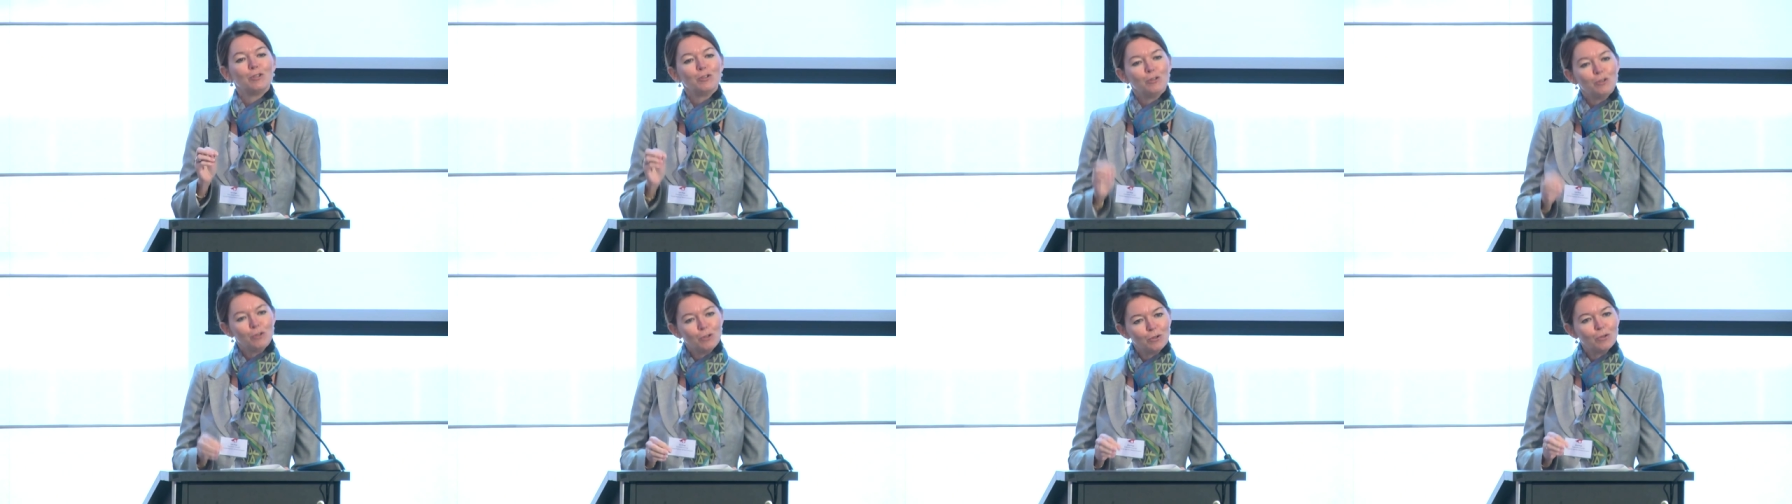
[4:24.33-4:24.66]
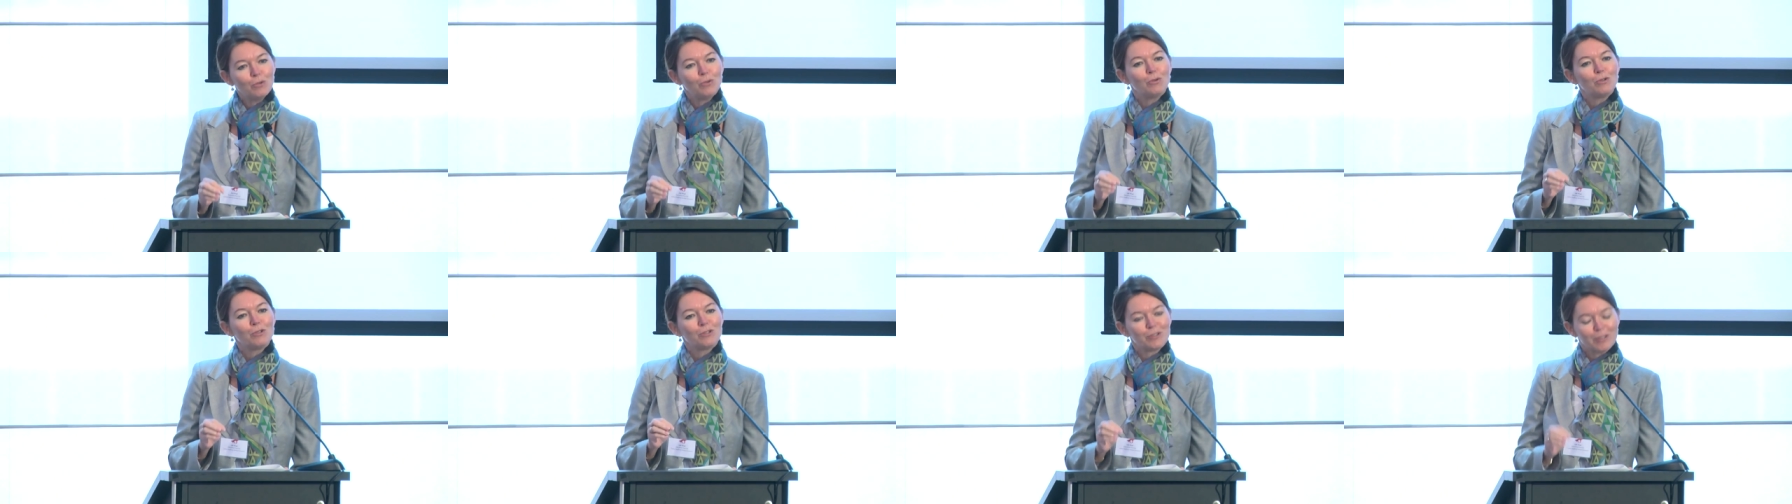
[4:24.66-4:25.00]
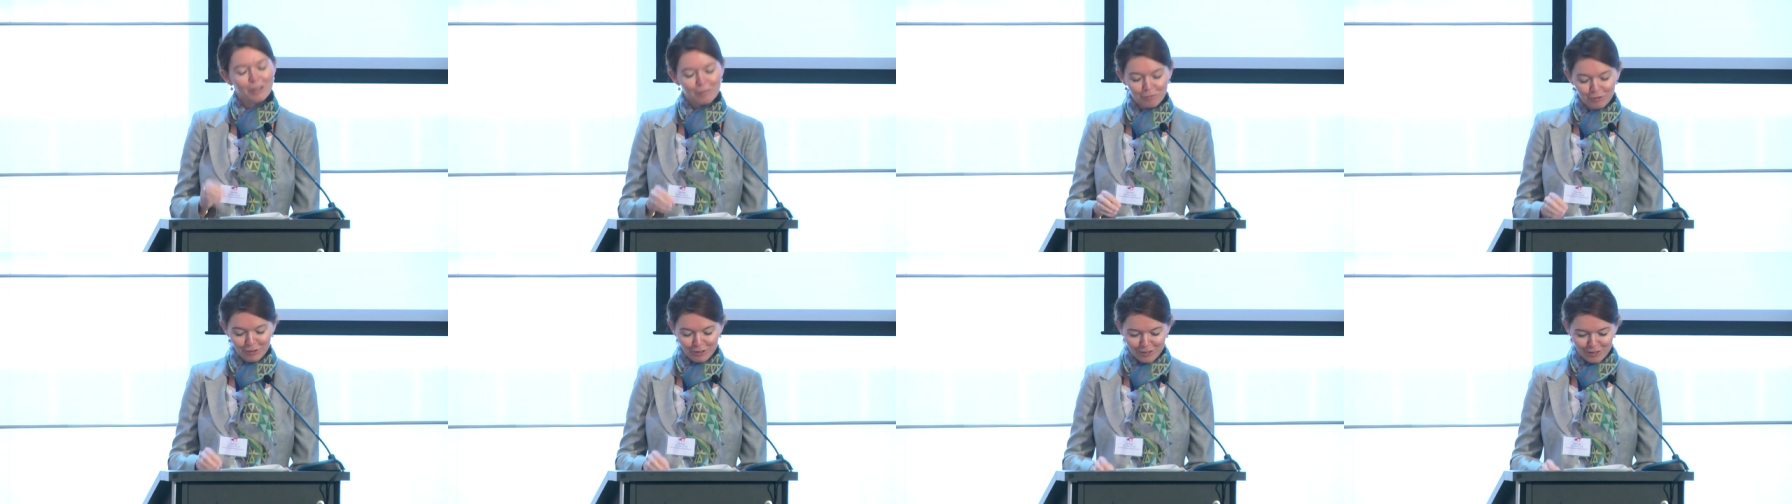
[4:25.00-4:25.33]
new
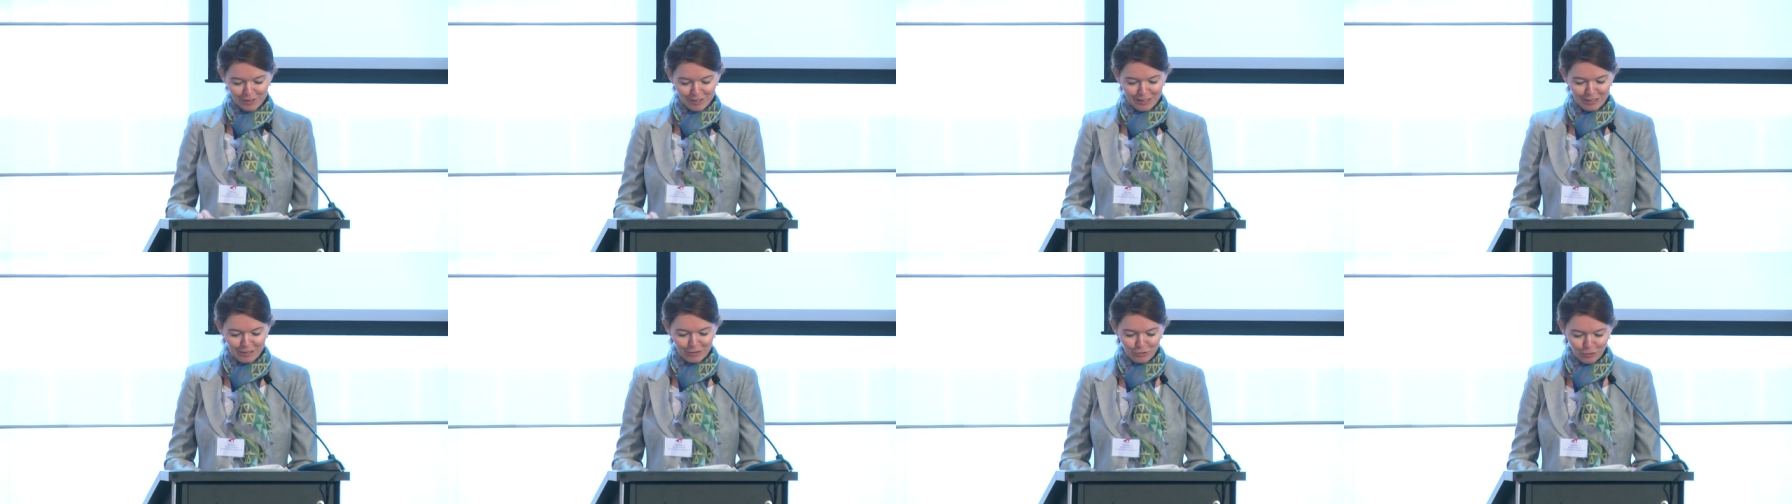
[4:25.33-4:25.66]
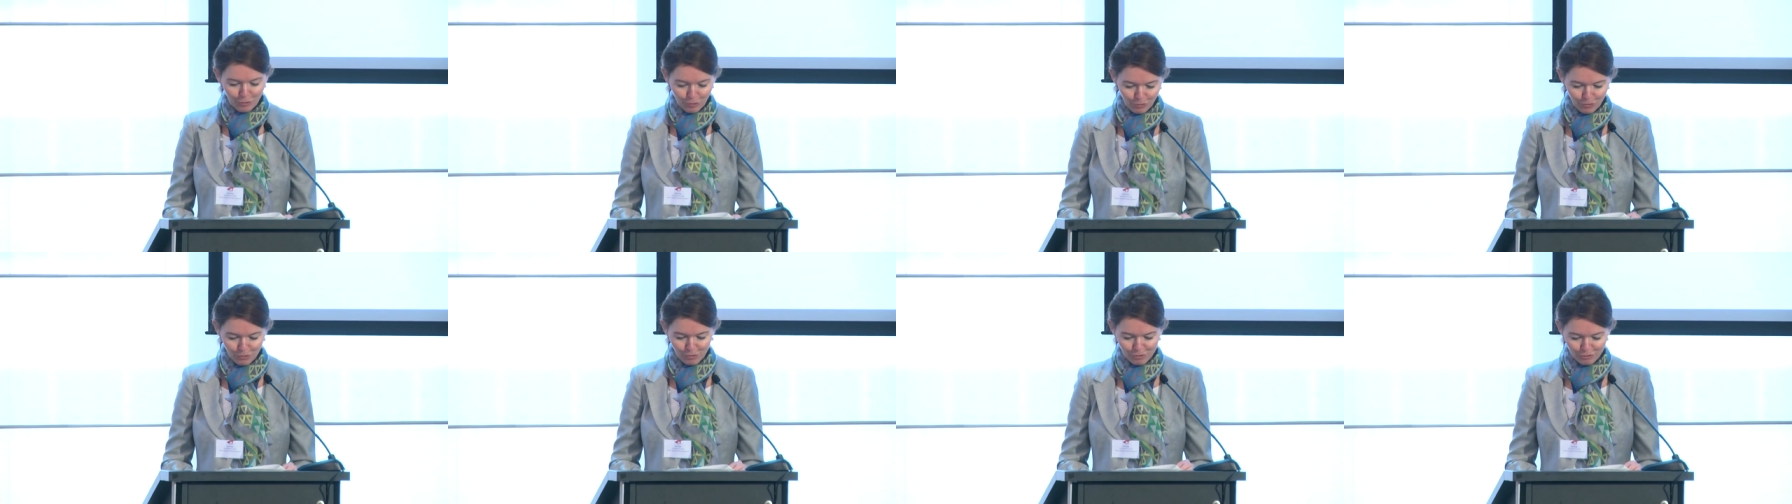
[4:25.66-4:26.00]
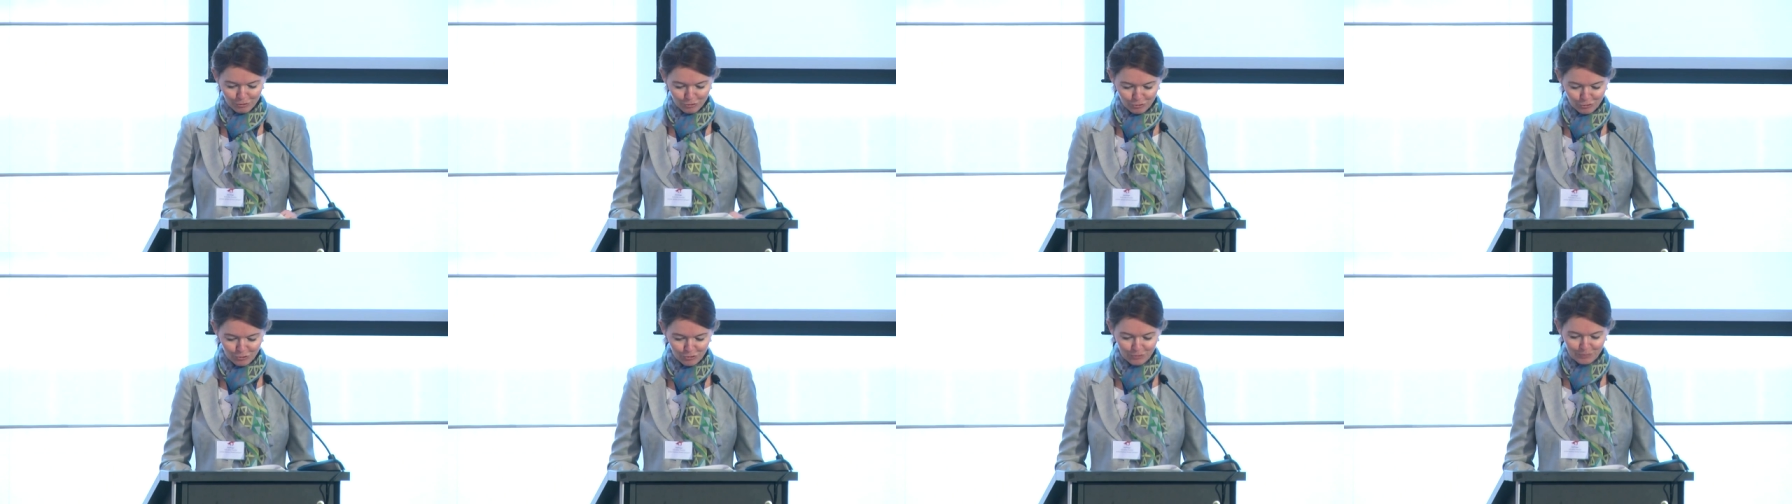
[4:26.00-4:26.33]
17
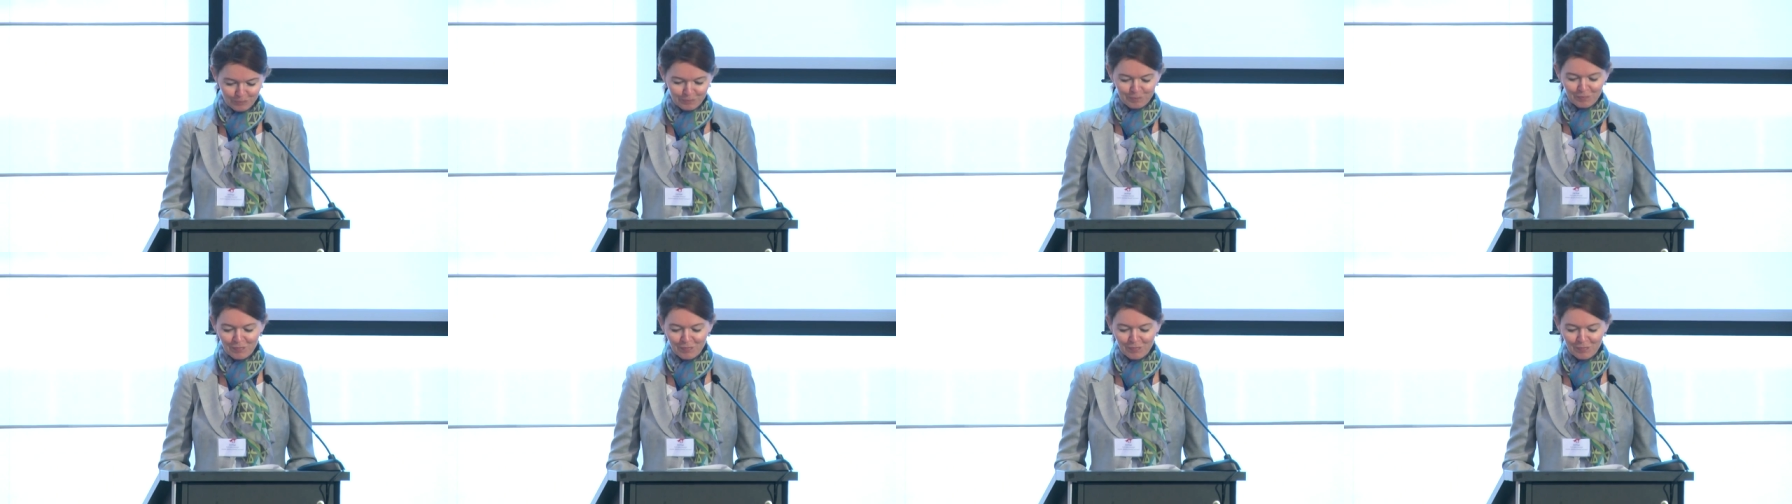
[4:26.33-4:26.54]
goals.